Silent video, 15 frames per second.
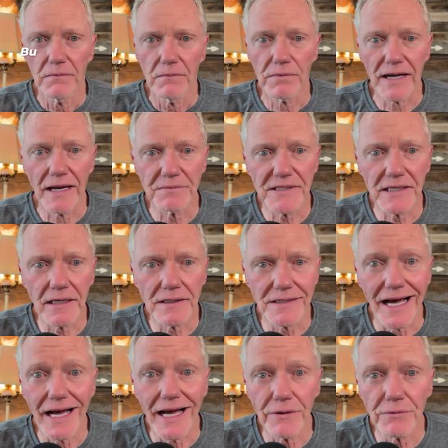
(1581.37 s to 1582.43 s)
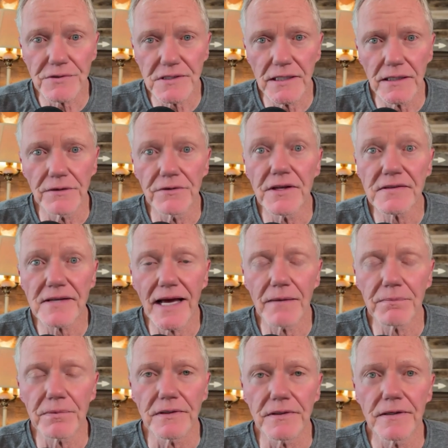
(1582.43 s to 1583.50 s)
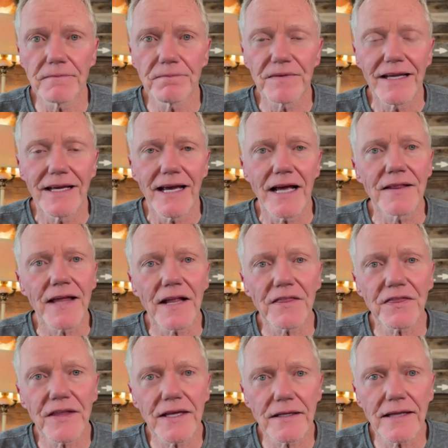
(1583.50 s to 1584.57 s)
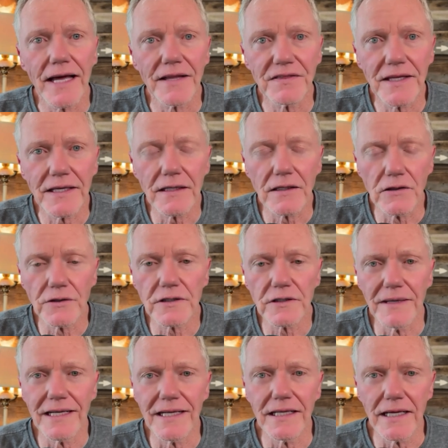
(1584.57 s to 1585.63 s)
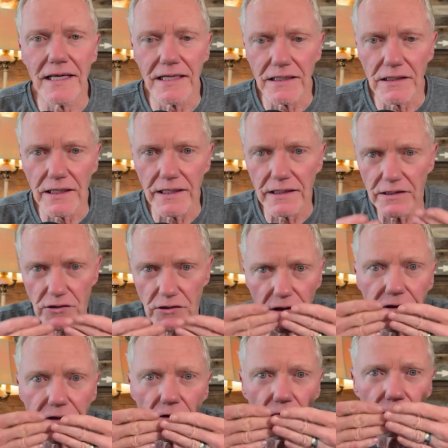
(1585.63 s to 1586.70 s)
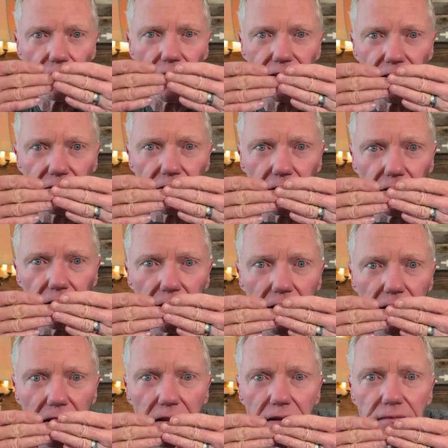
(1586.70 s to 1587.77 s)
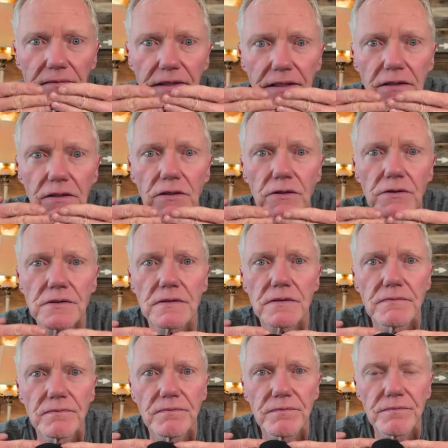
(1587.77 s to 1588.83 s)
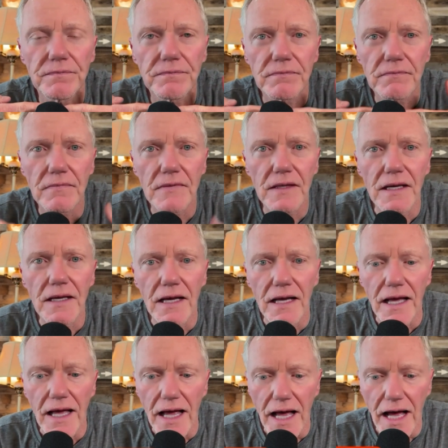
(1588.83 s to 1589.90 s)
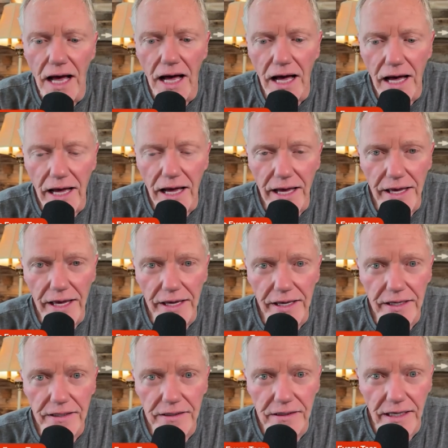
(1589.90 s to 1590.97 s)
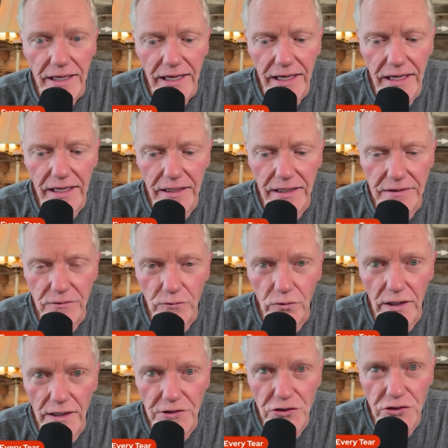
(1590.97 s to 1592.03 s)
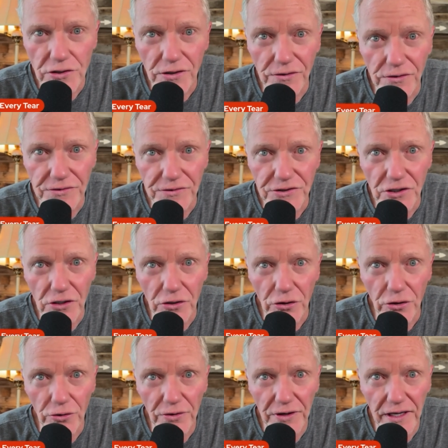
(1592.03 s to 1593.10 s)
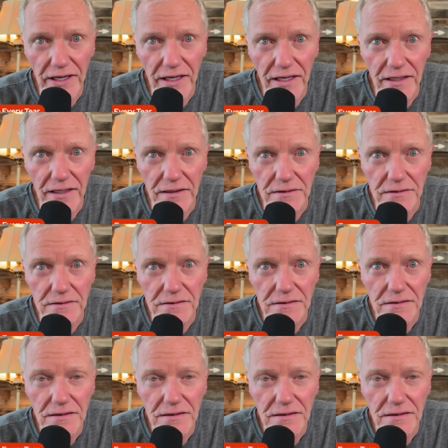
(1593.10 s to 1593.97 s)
But I'm telling you, I was there. This happened. Right. And that thing, that thing looked at me and, he, and, he, and he's looking over like this here. And he goes, I hate what you're doing.